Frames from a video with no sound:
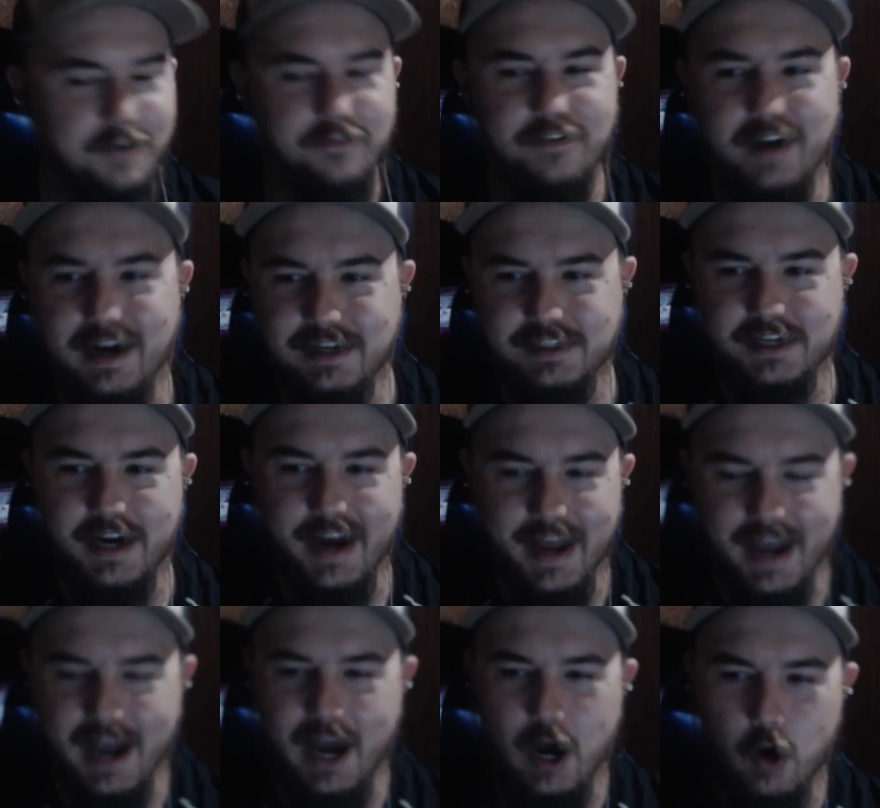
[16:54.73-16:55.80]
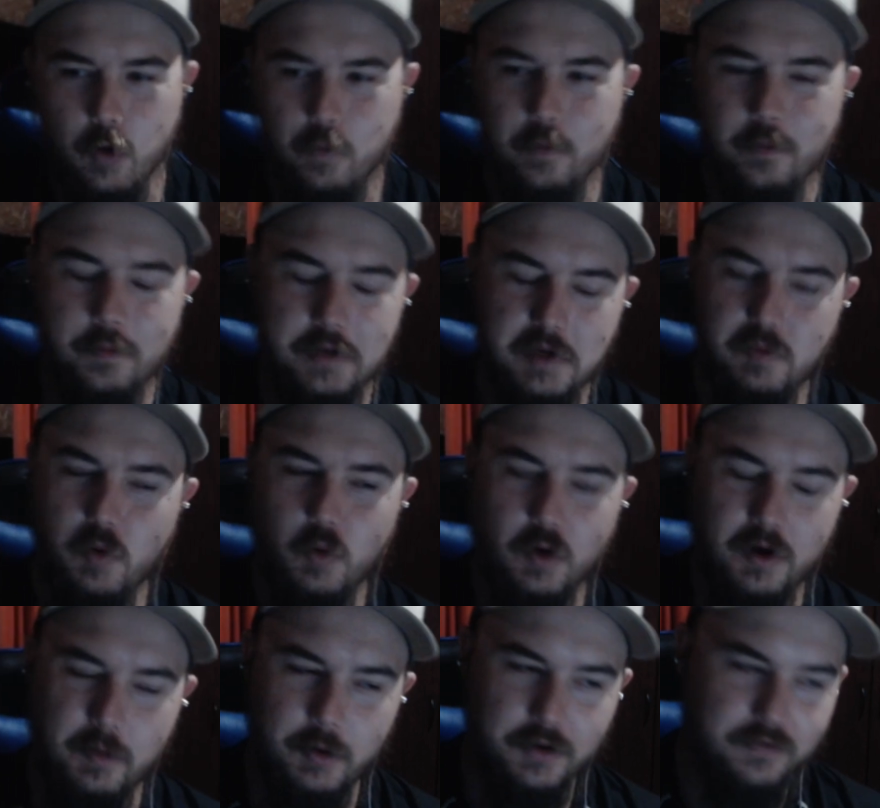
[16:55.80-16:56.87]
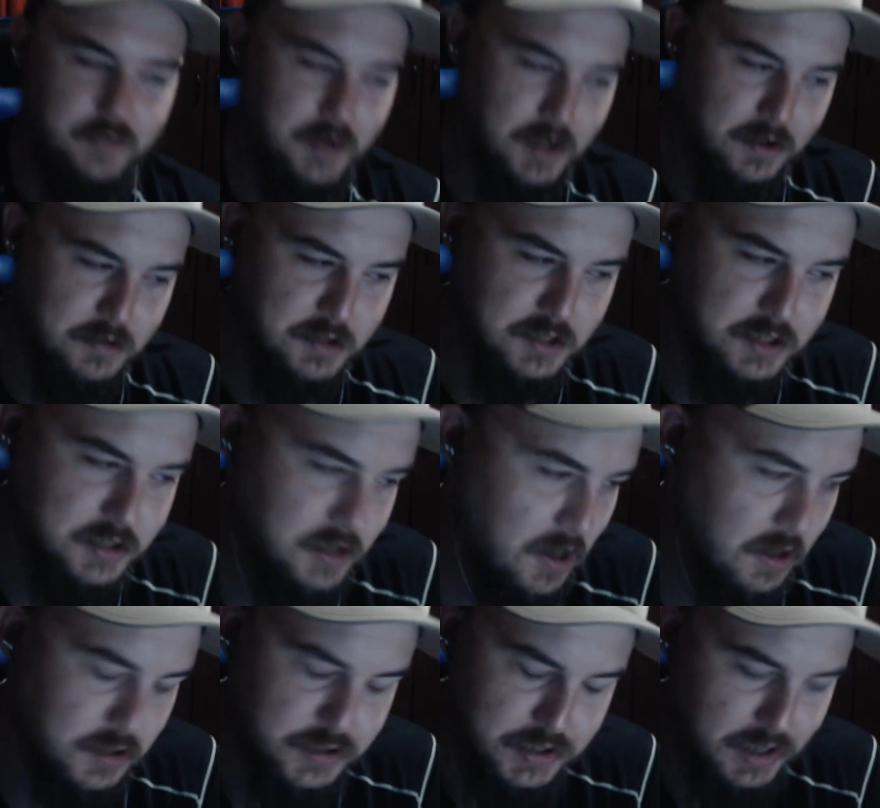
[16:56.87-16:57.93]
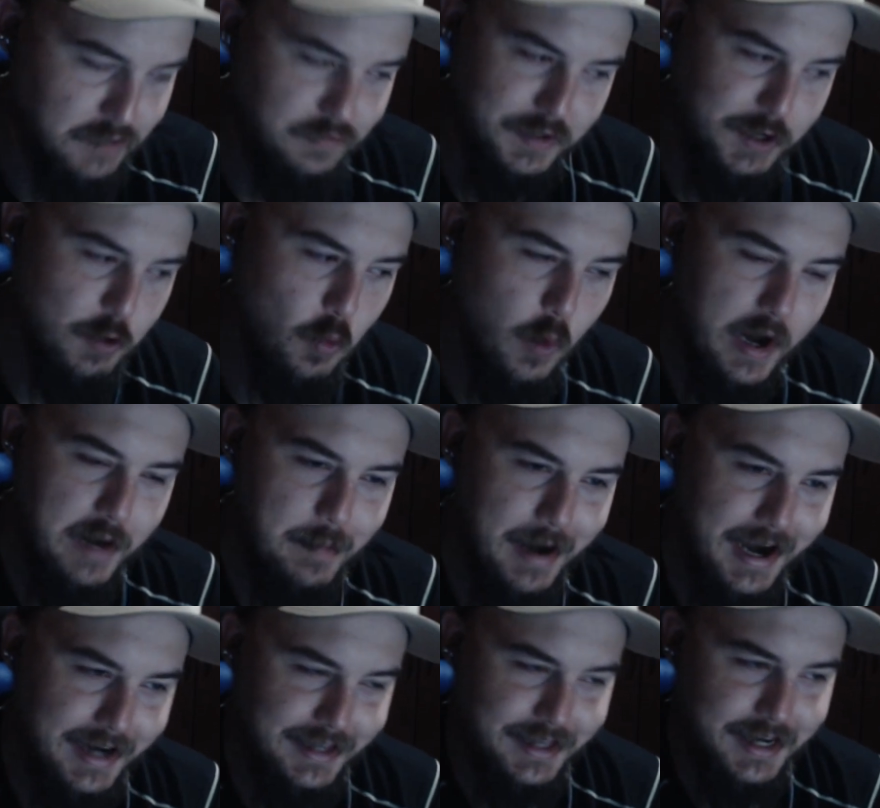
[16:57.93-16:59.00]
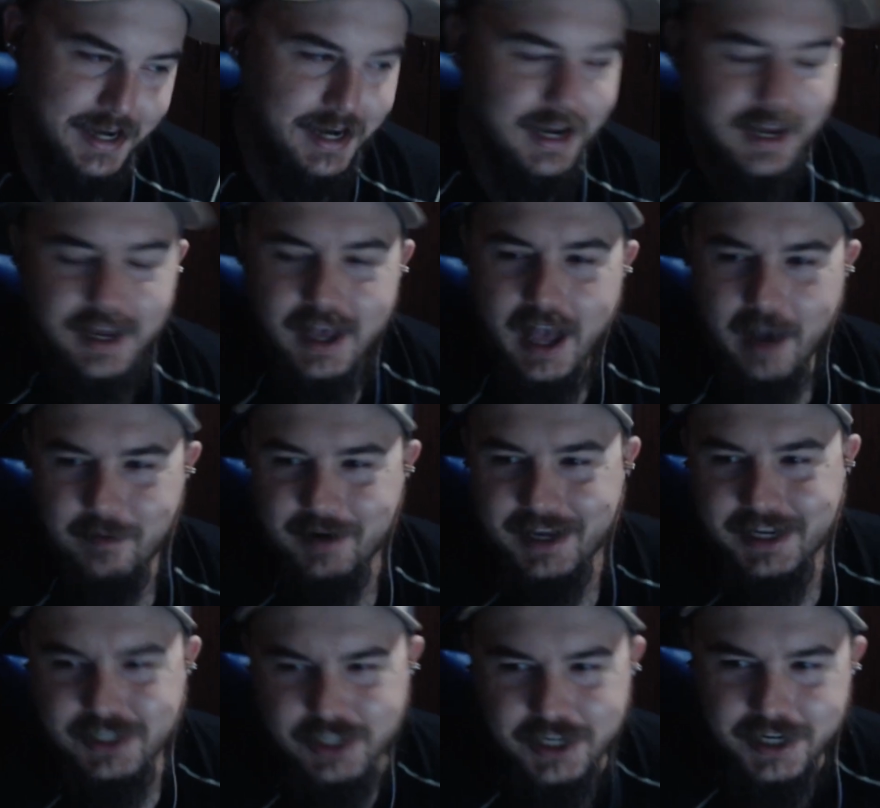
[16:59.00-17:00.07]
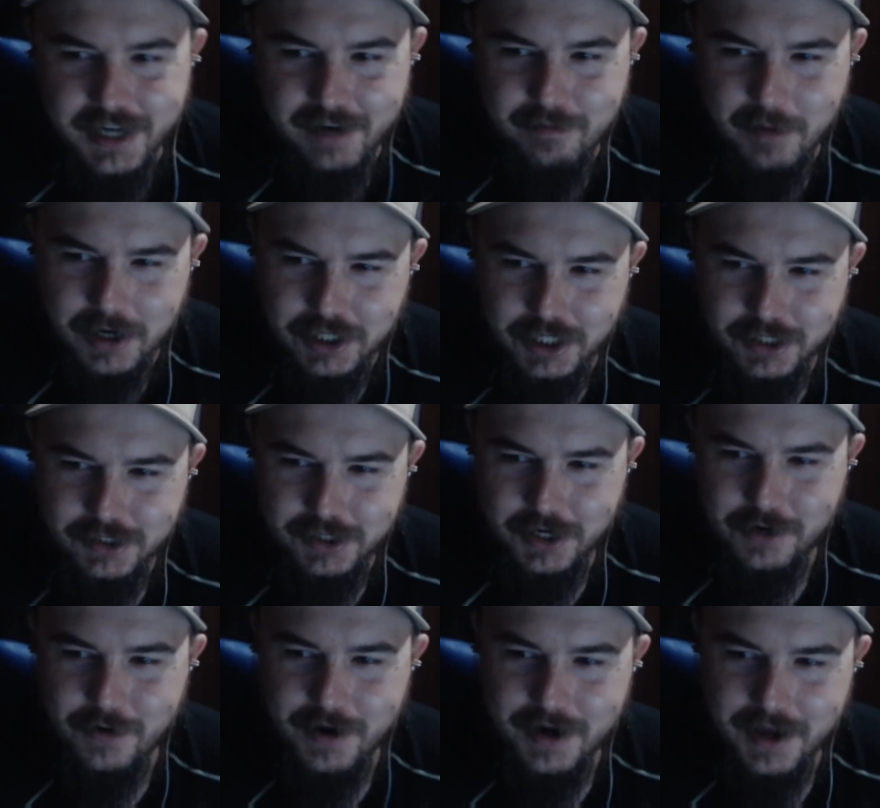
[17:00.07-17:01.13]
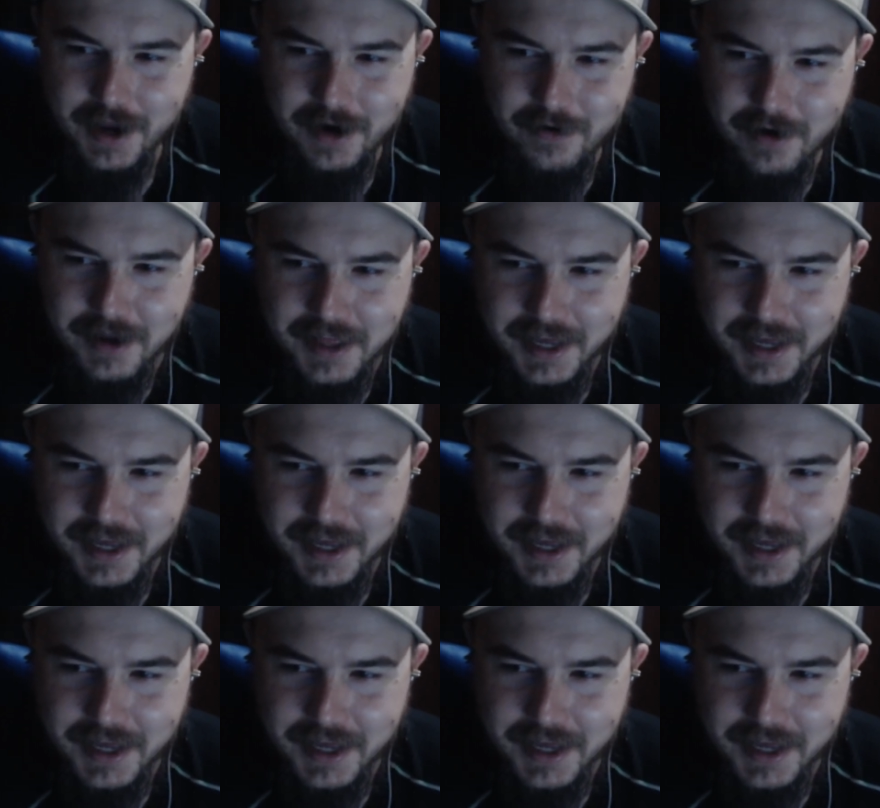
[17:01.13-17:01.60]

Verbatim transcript: it fascinating how people were able to figure out the star stuff like way back in the day. I mean, I guess you didn't have much else to do at night, right?